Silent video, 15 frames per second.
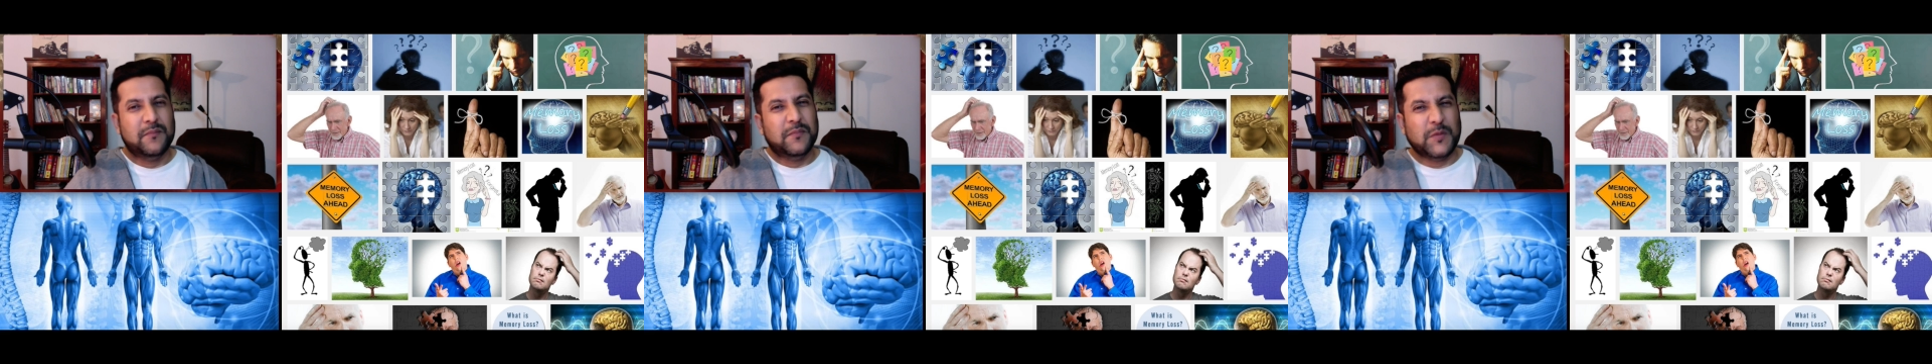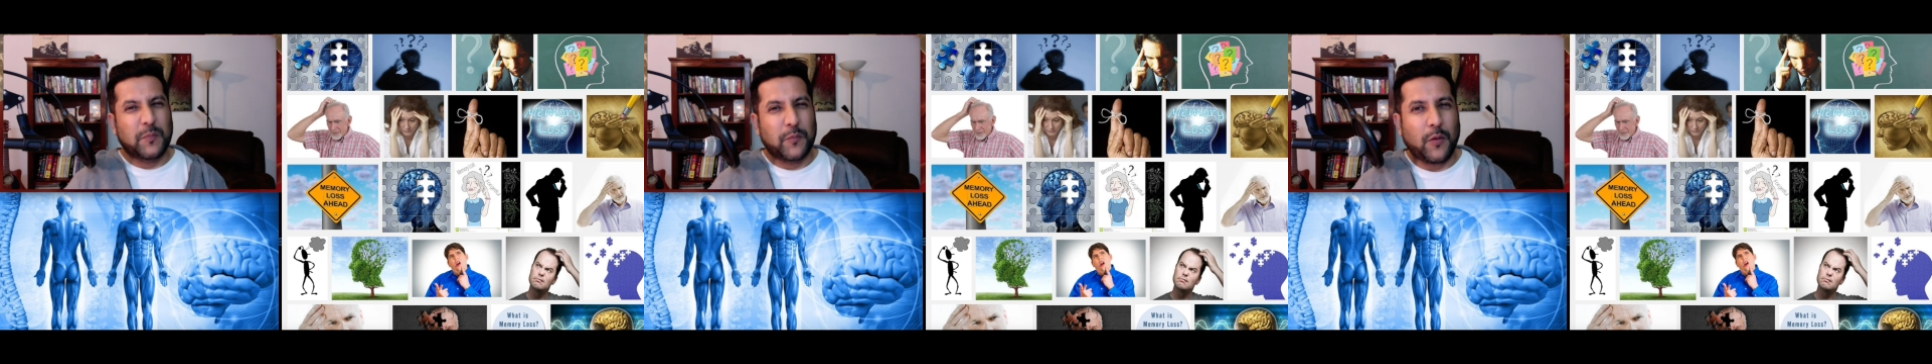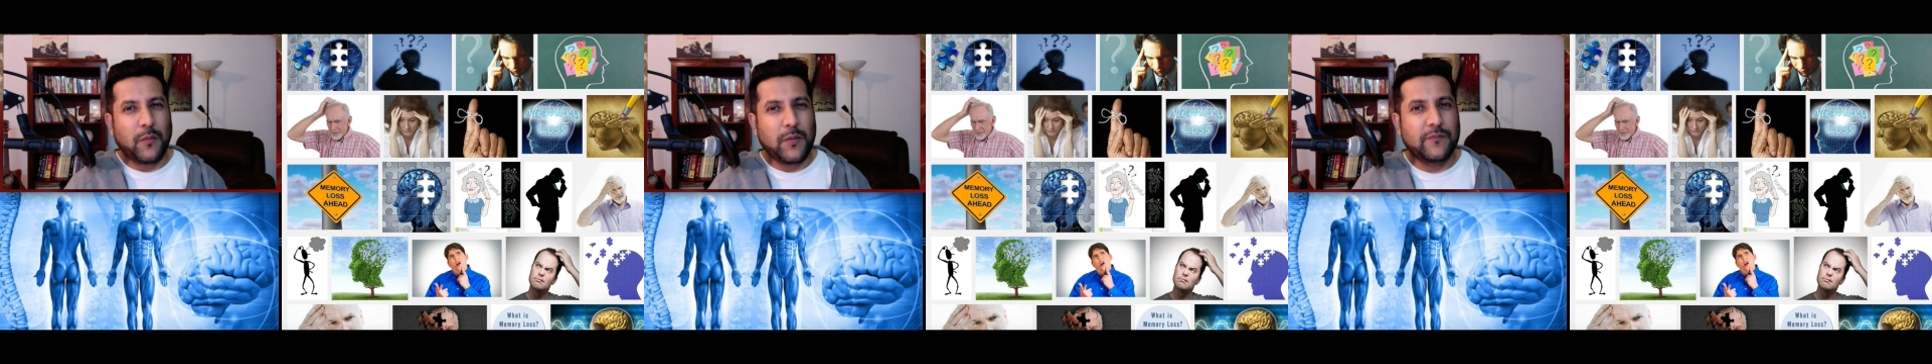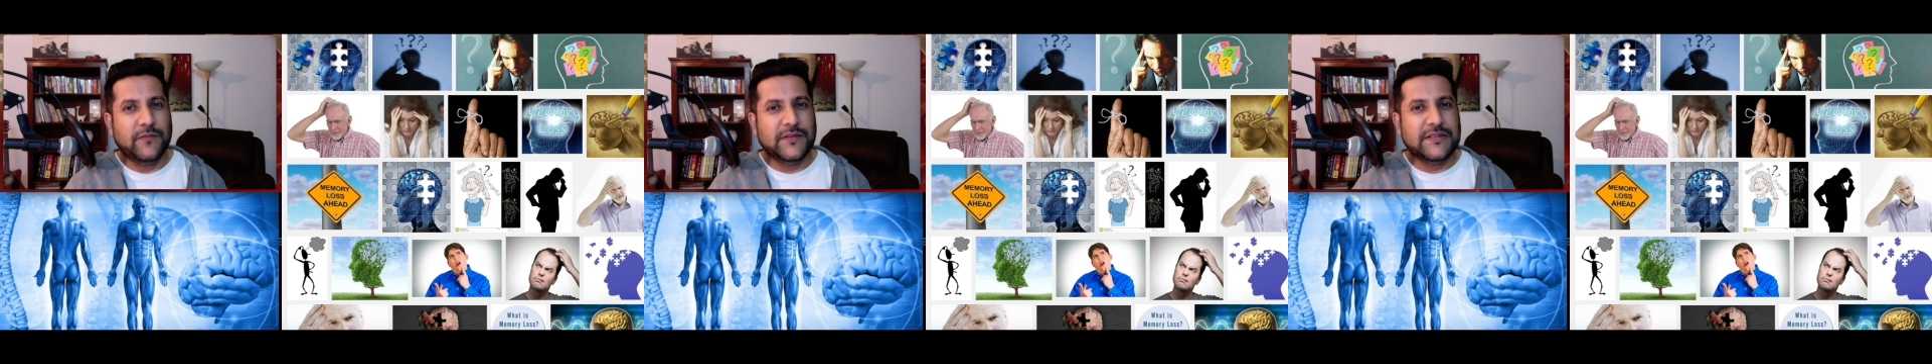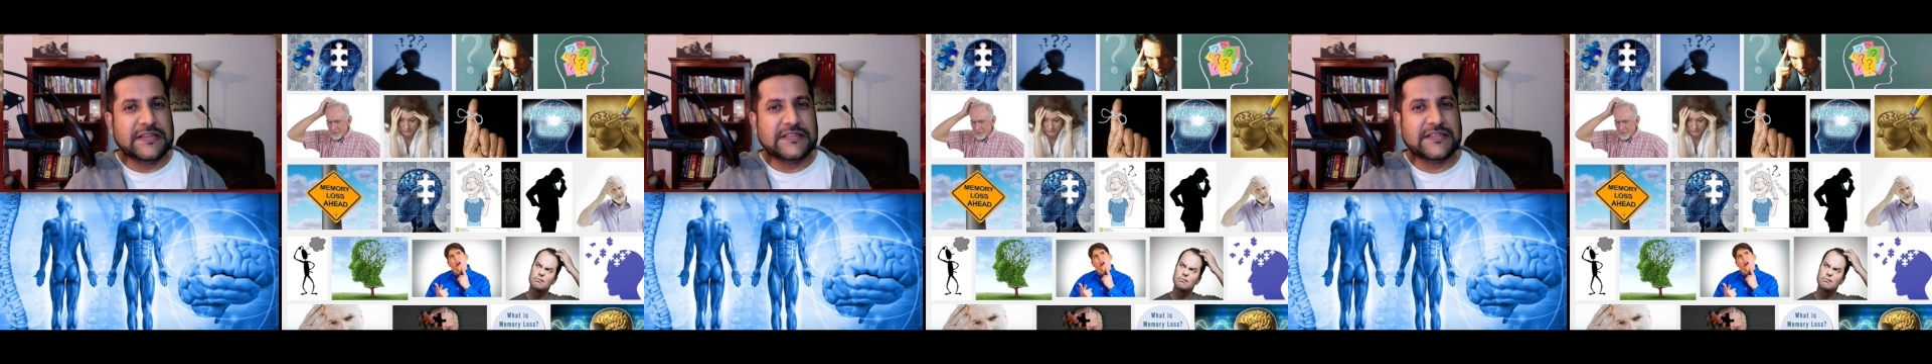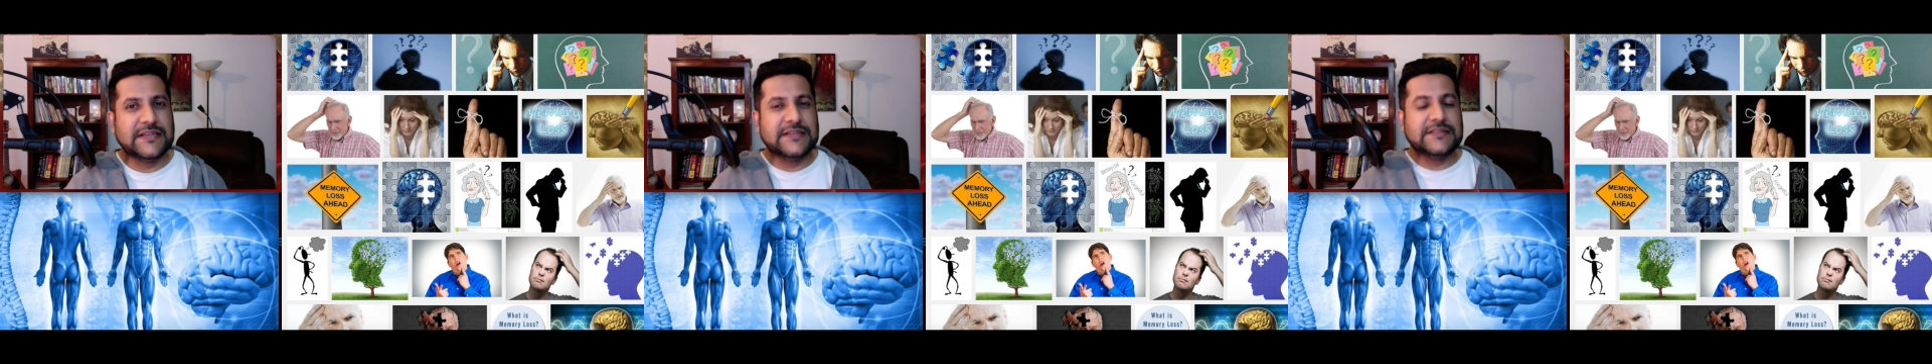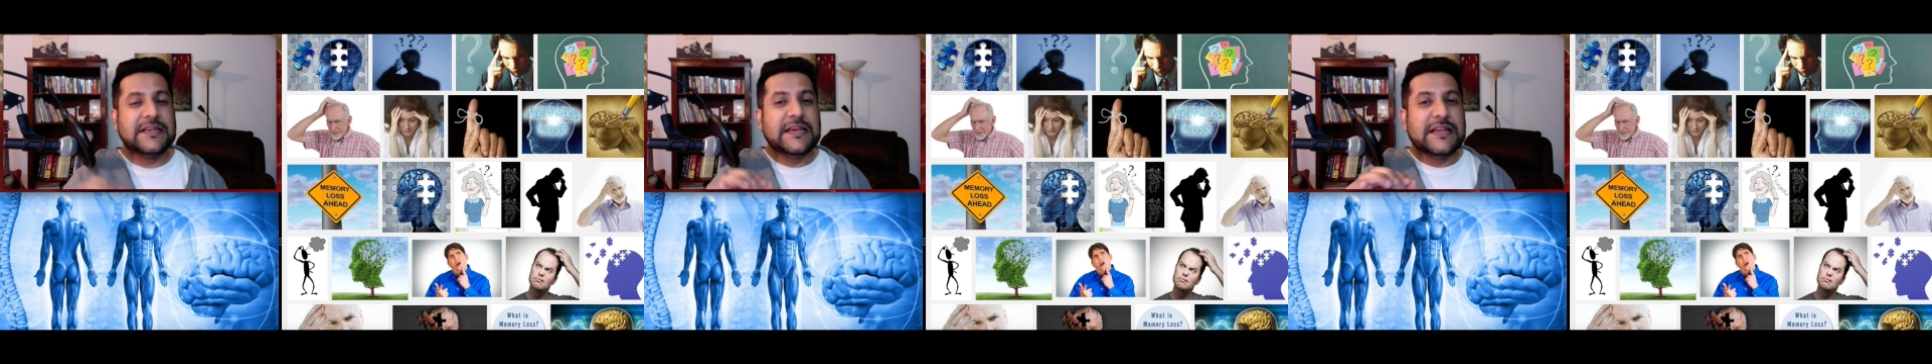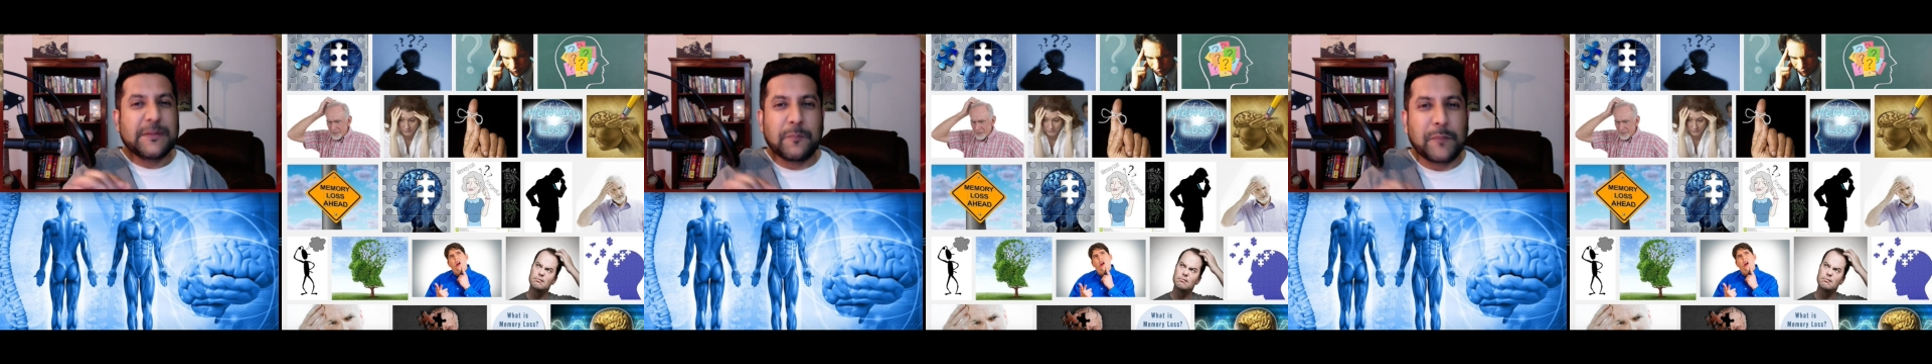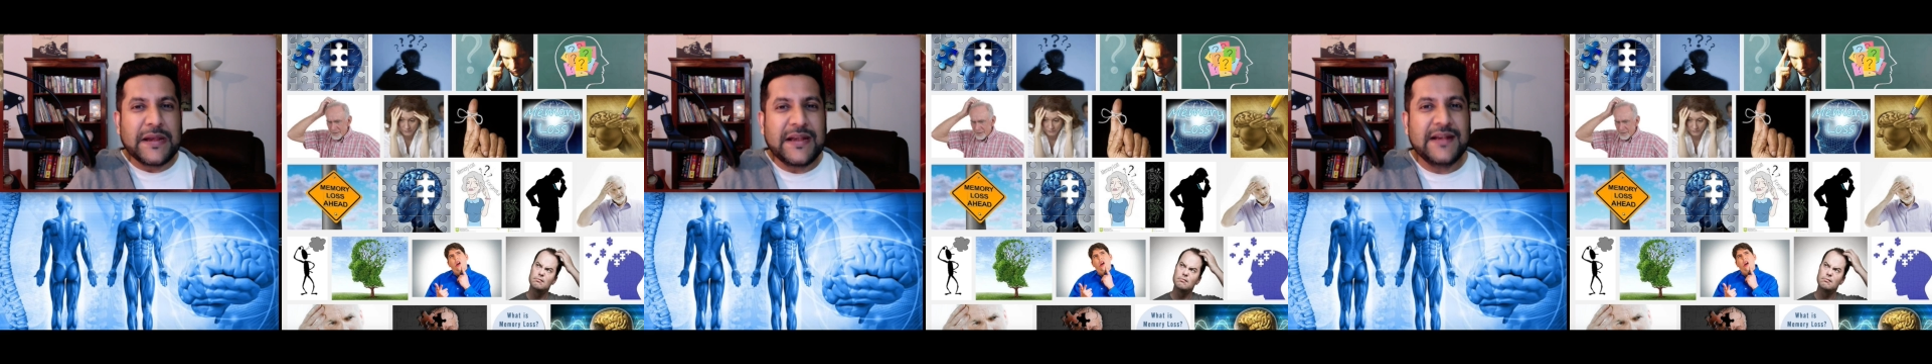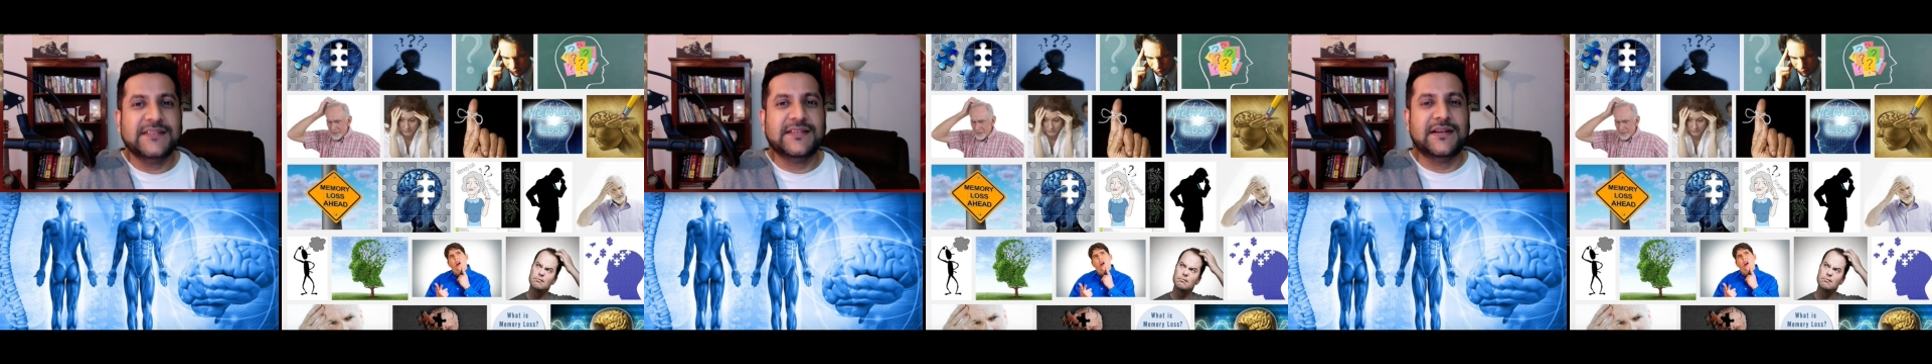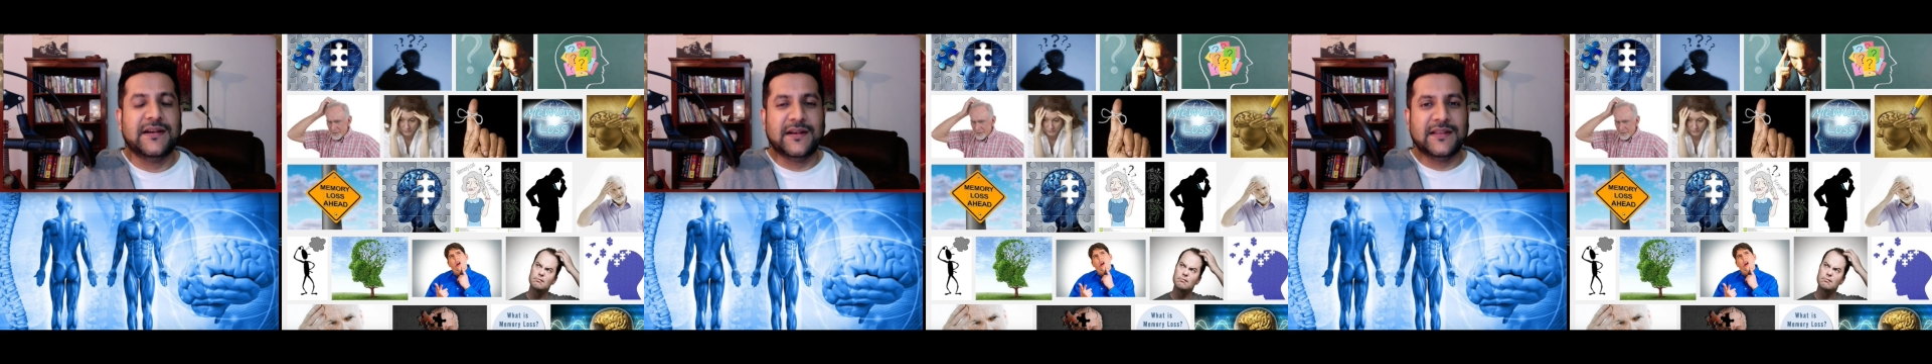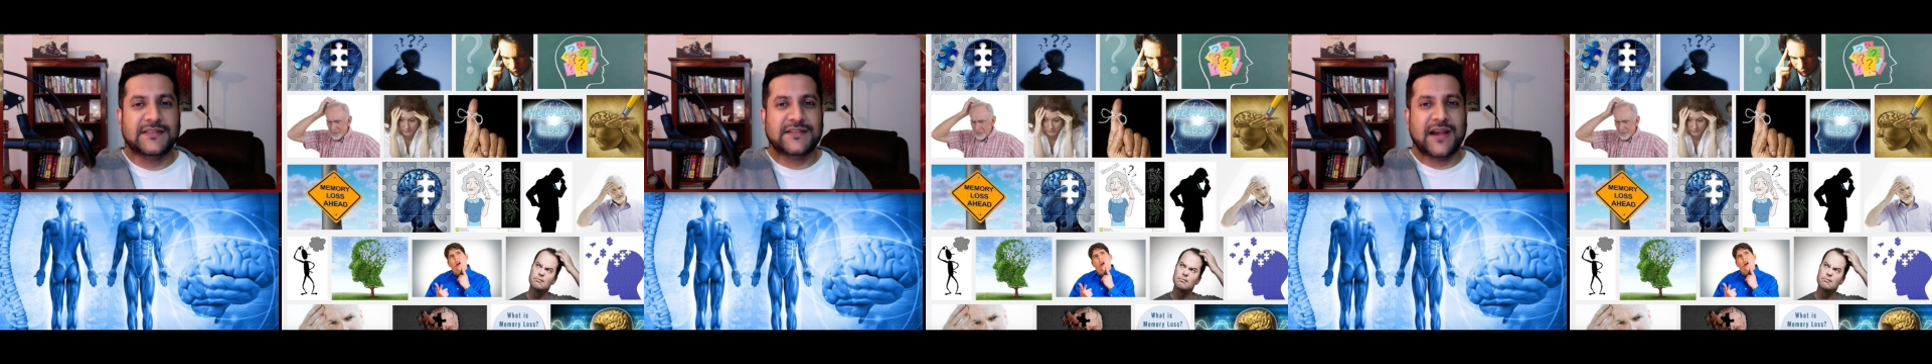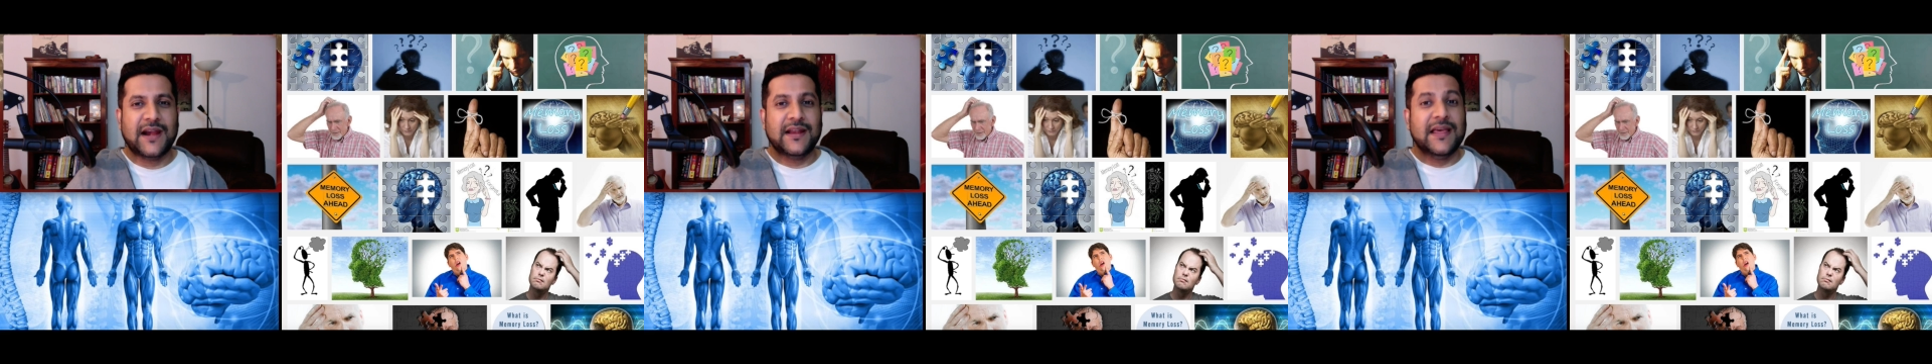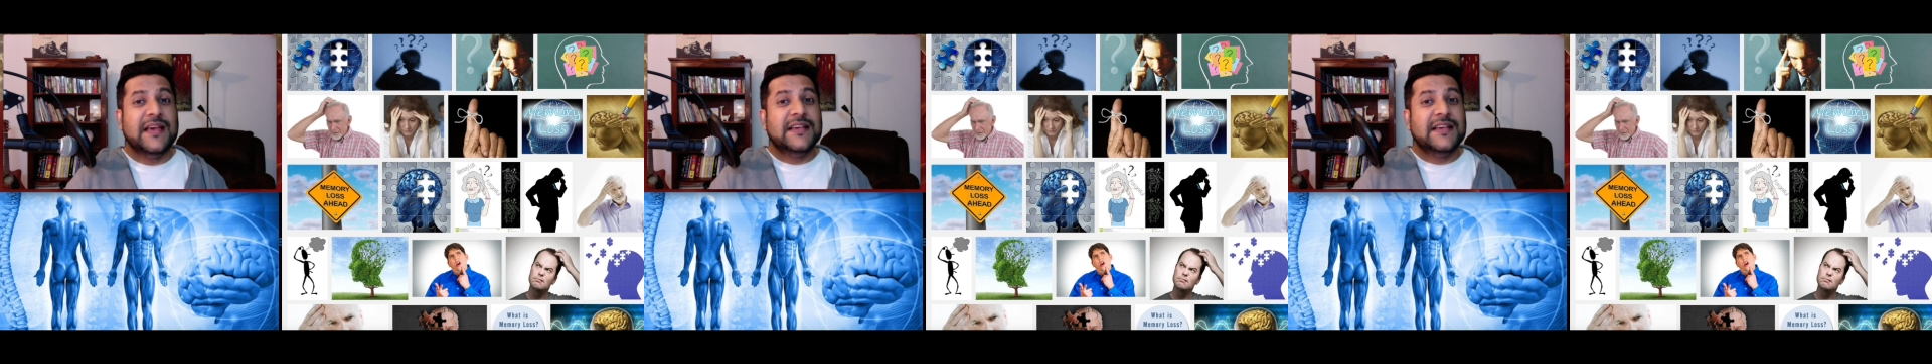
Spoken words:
The problem with this is, brain doesn't understand.